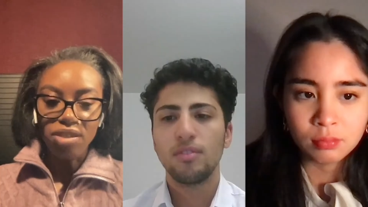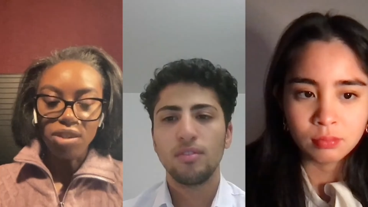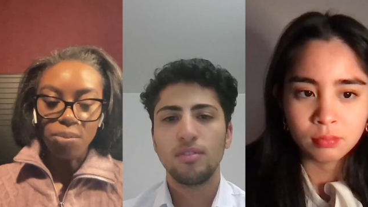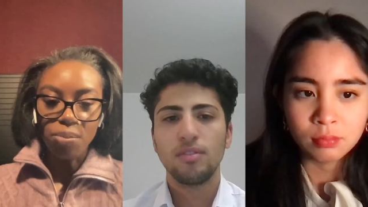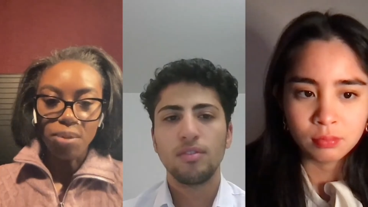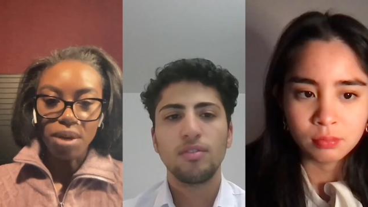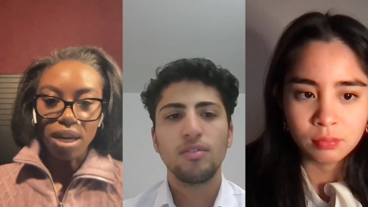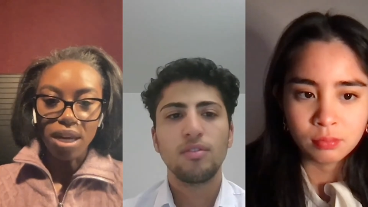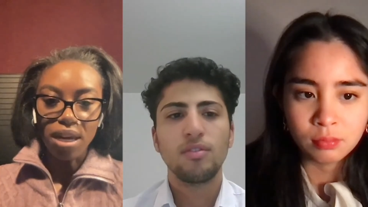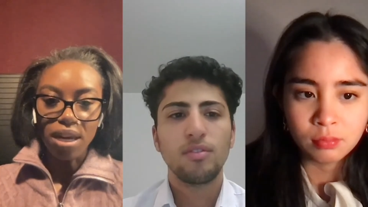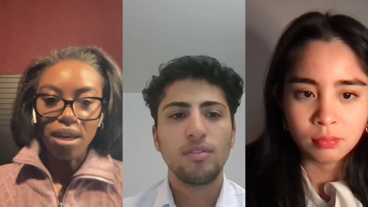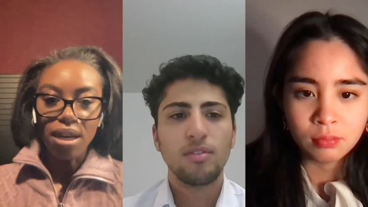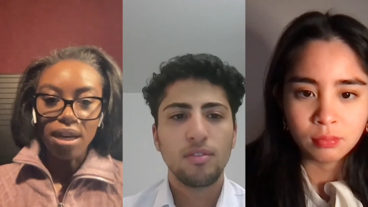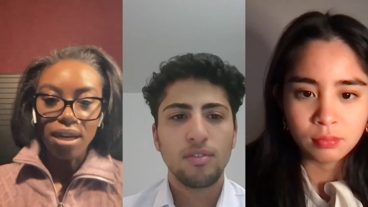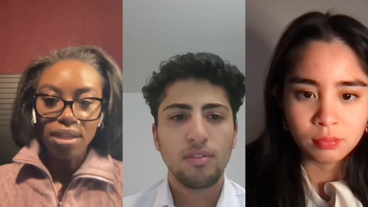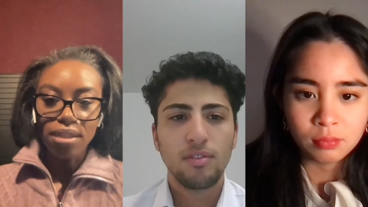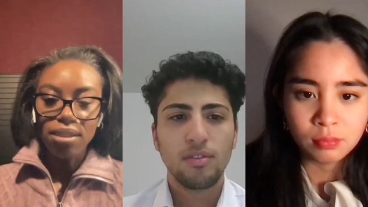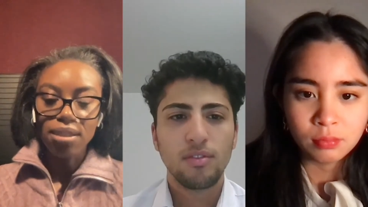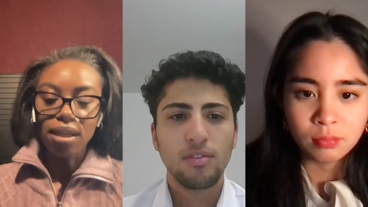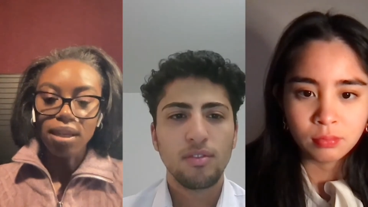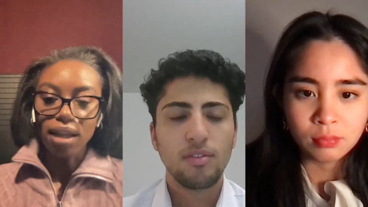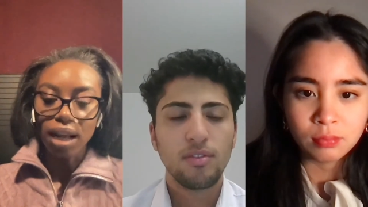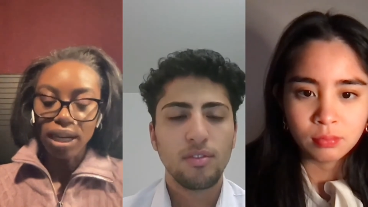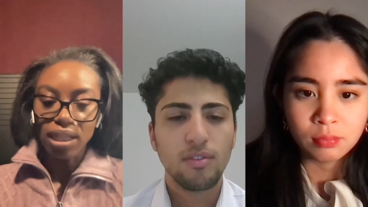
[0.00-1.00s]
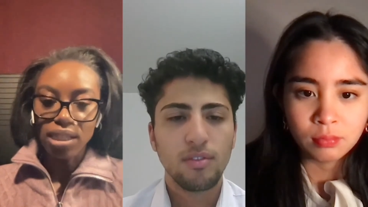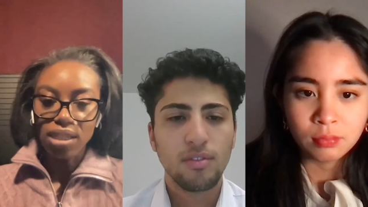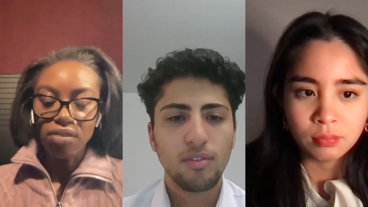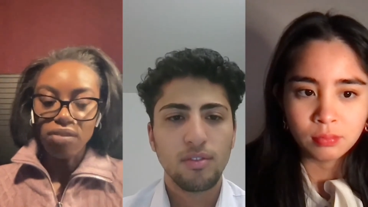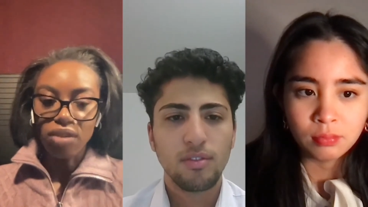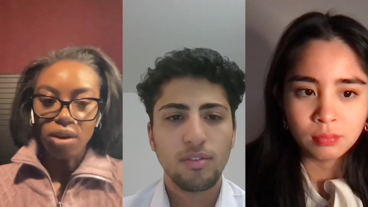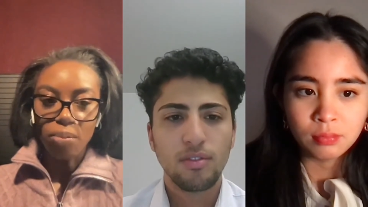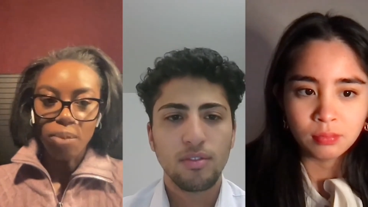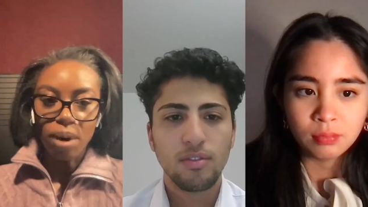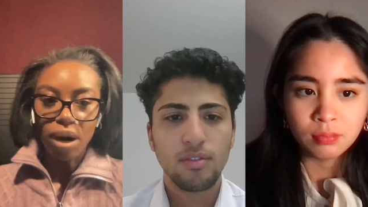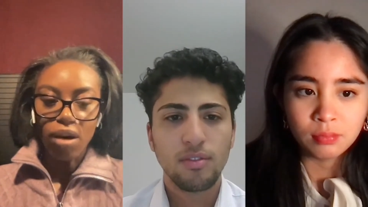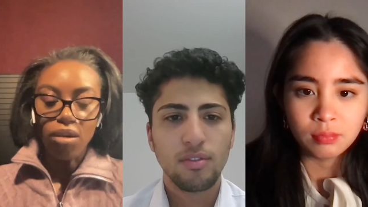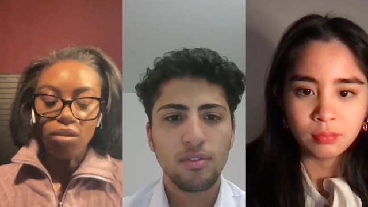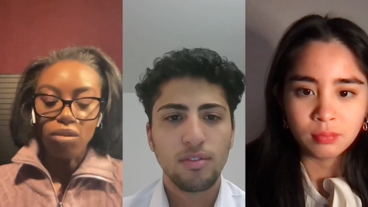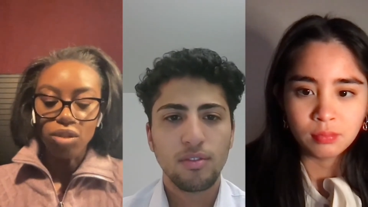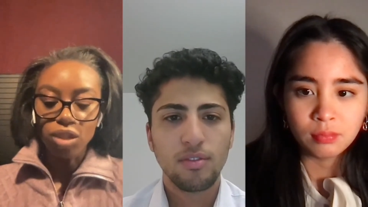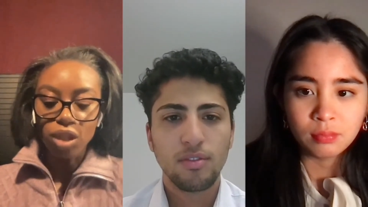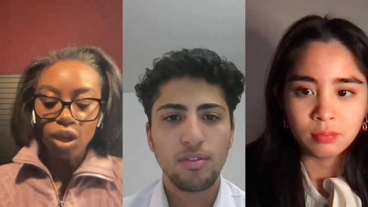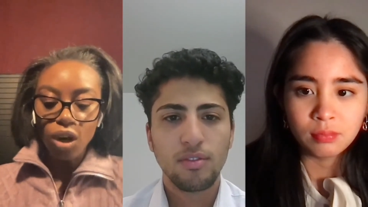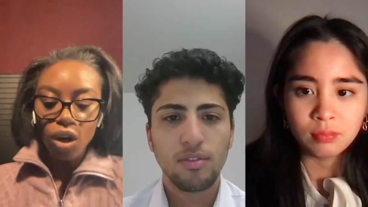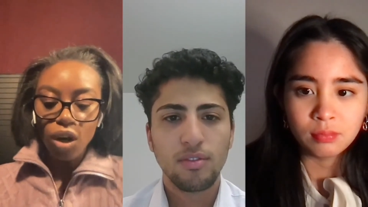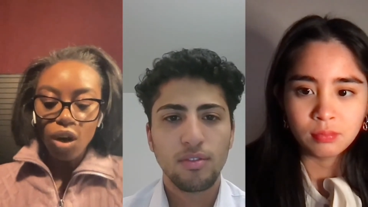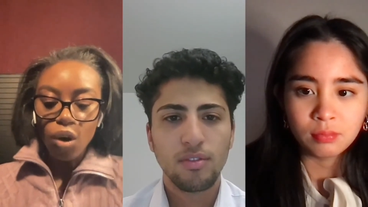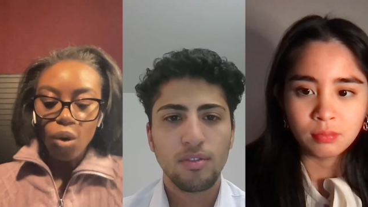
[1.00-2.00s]
Speaker 1: to be selective about
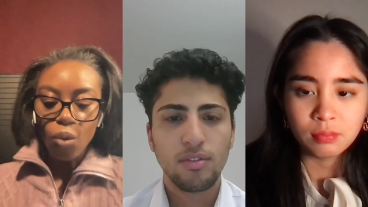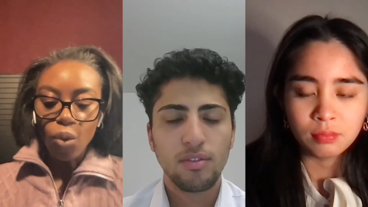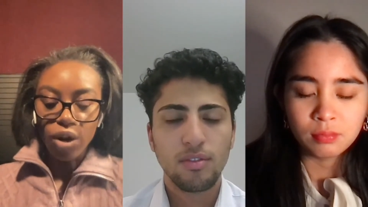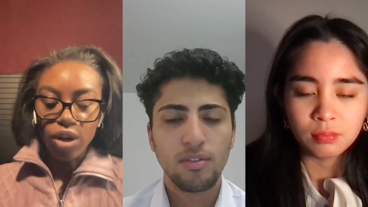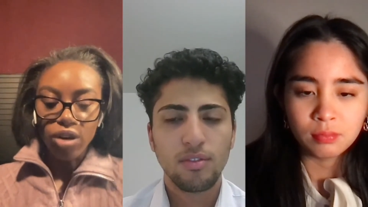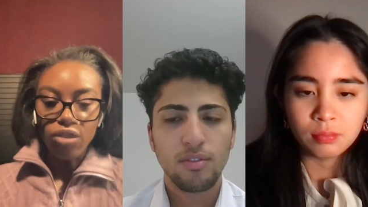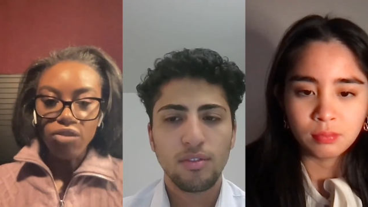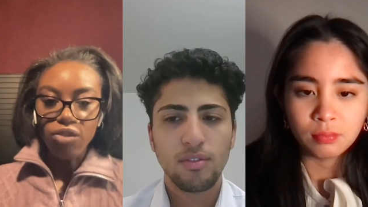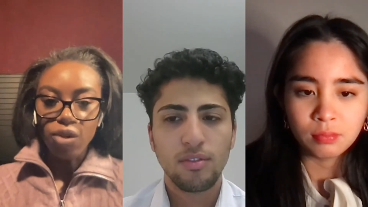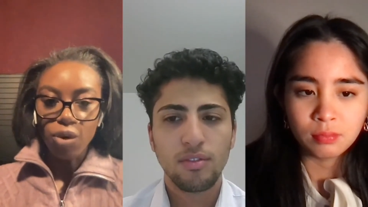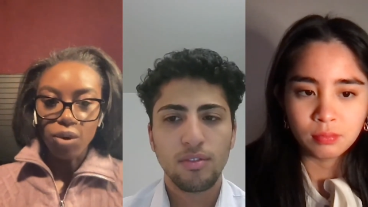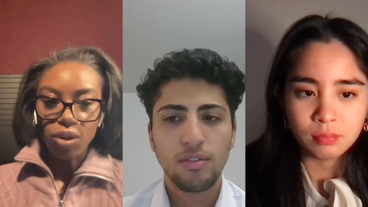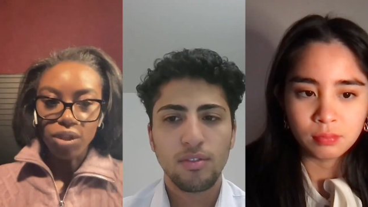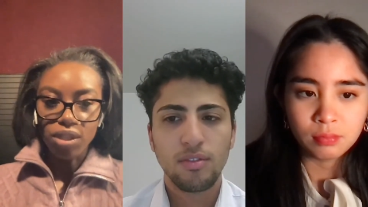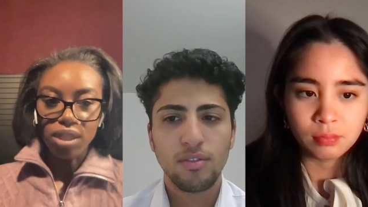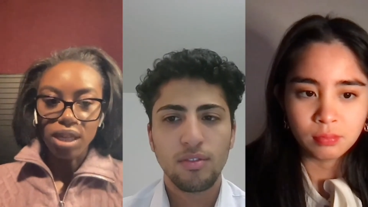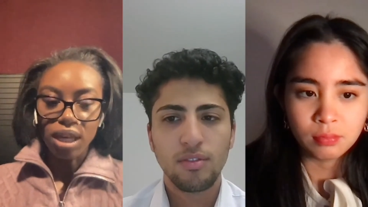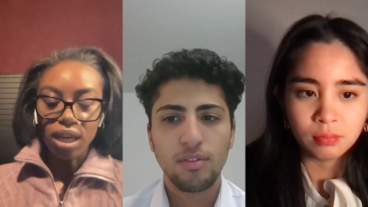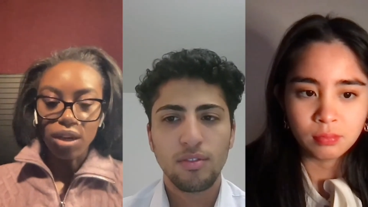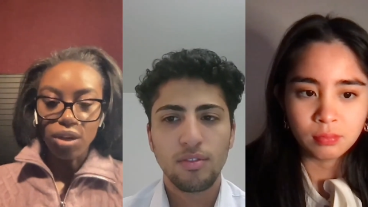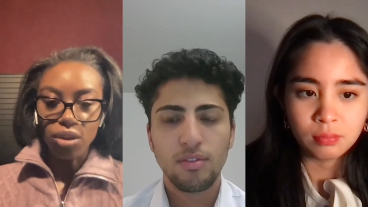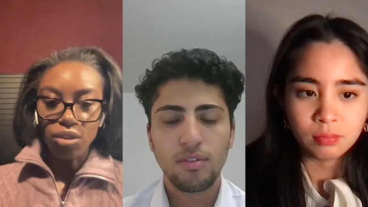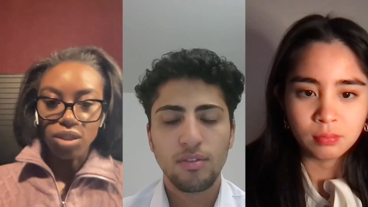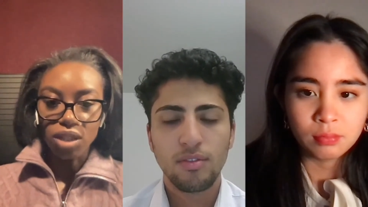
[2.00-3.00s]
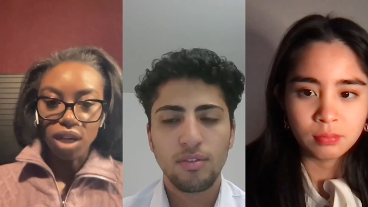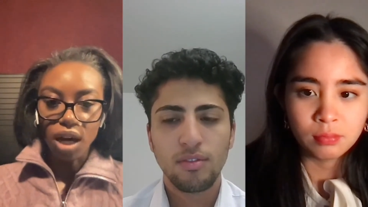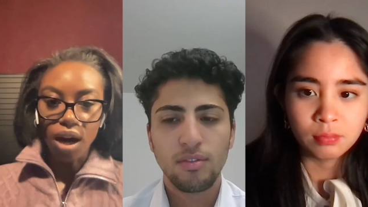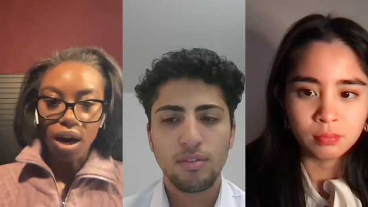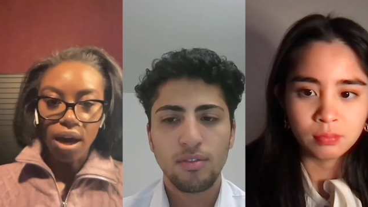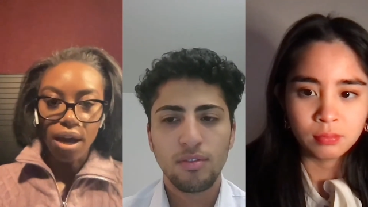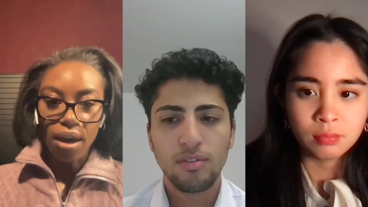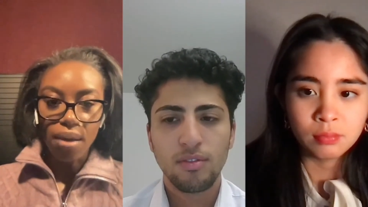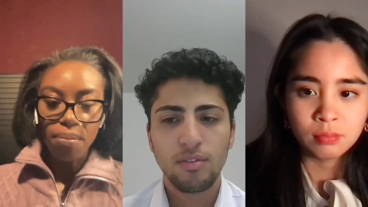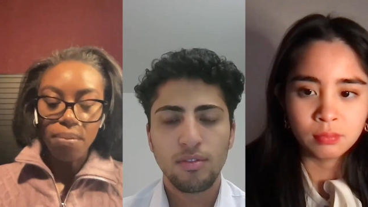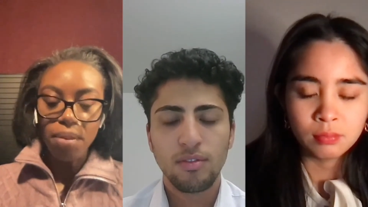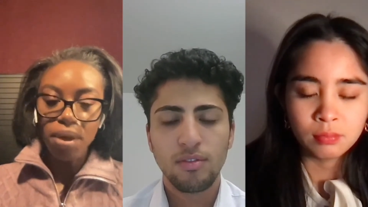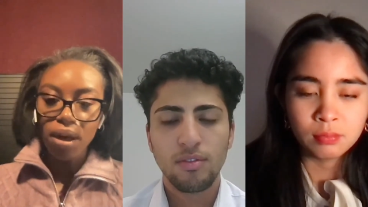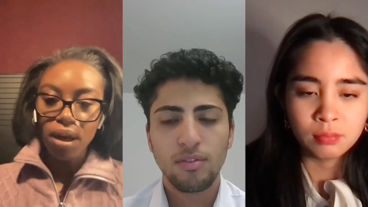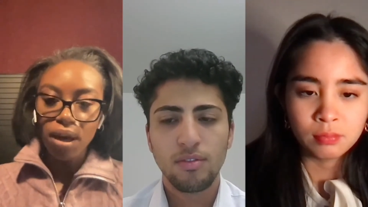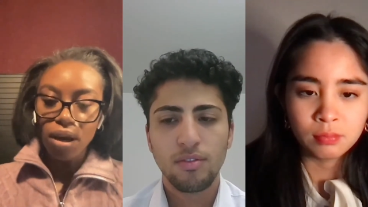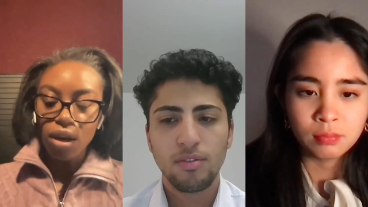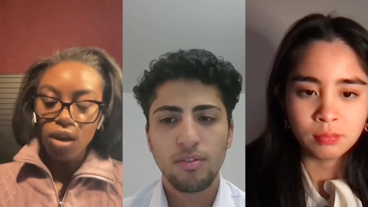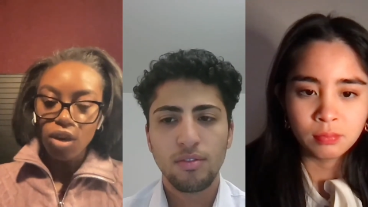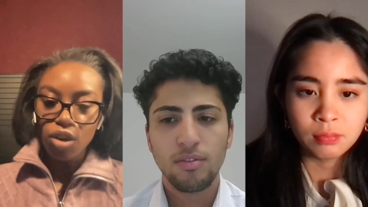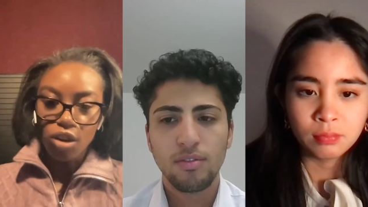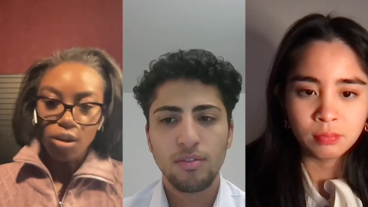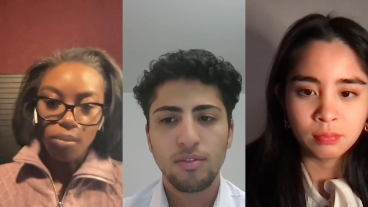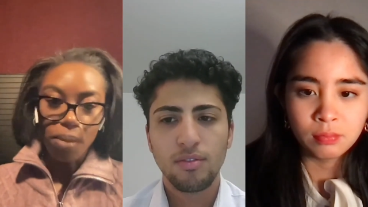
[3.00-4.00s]
where you're focusing your time,
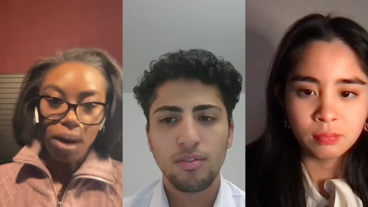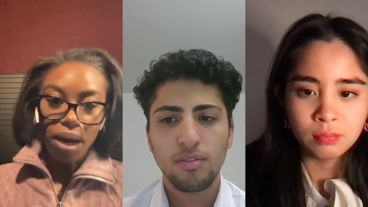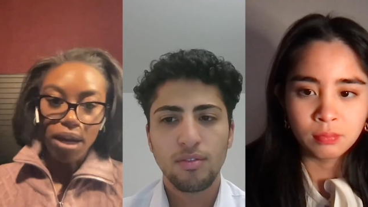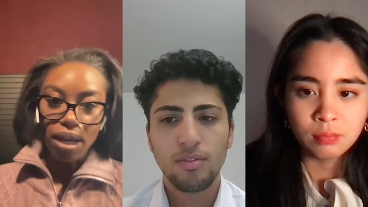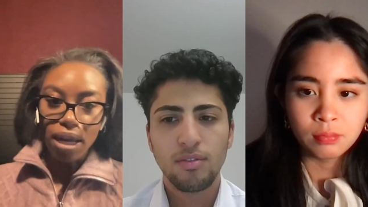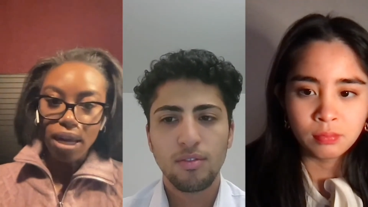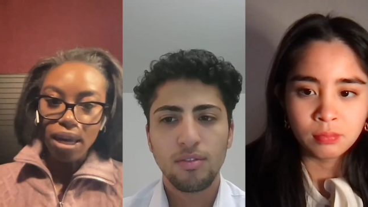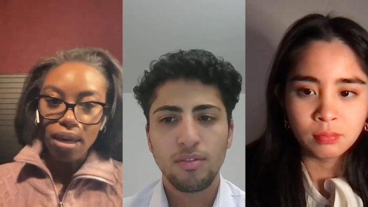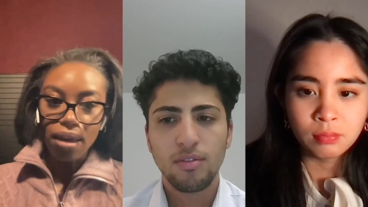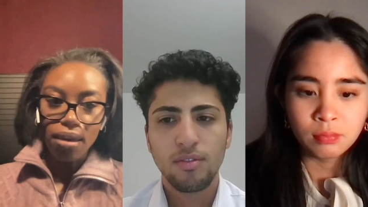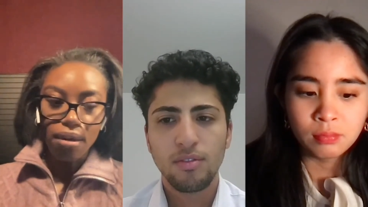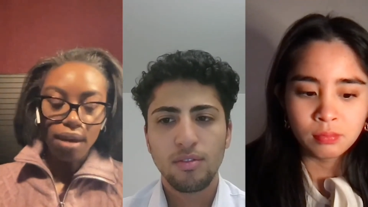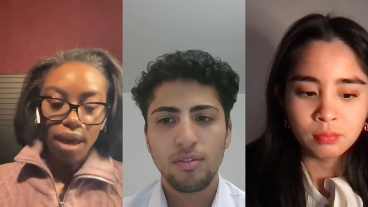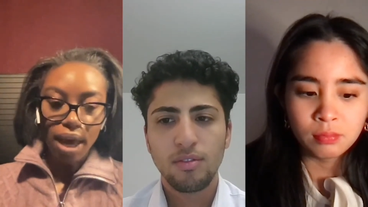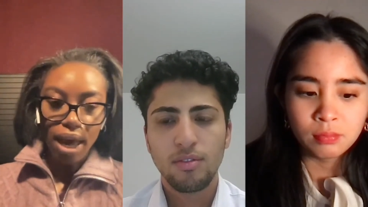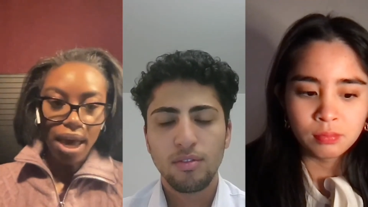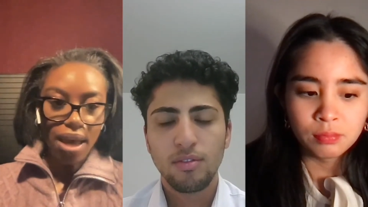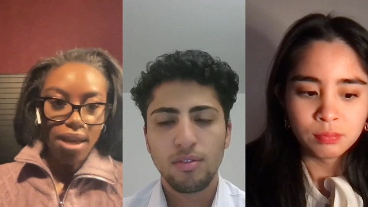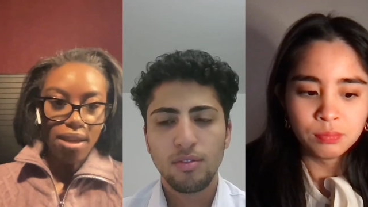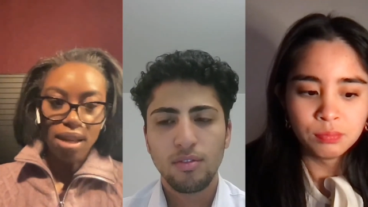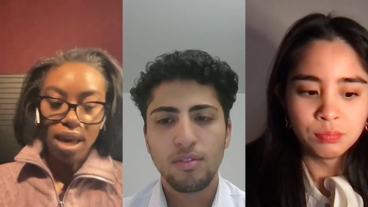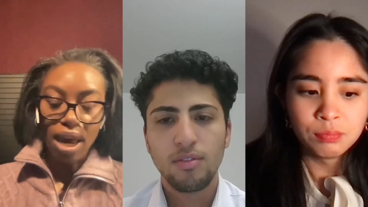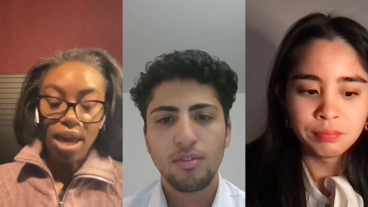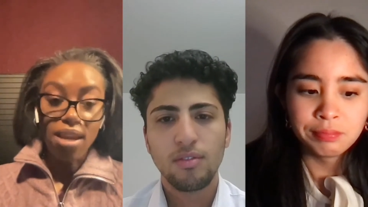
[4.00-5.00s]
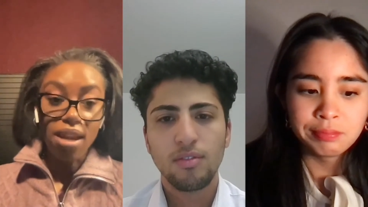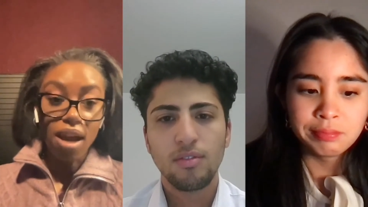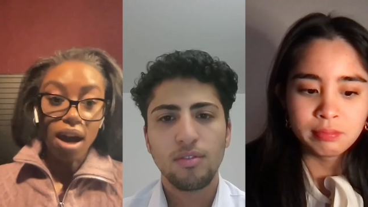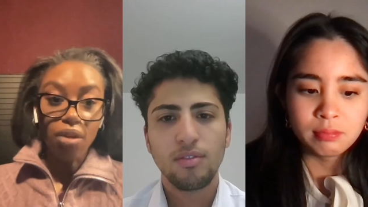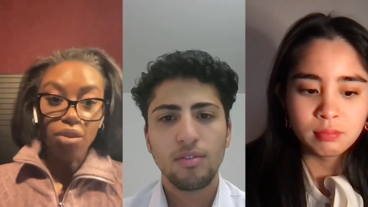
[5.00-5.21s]
your money, and, and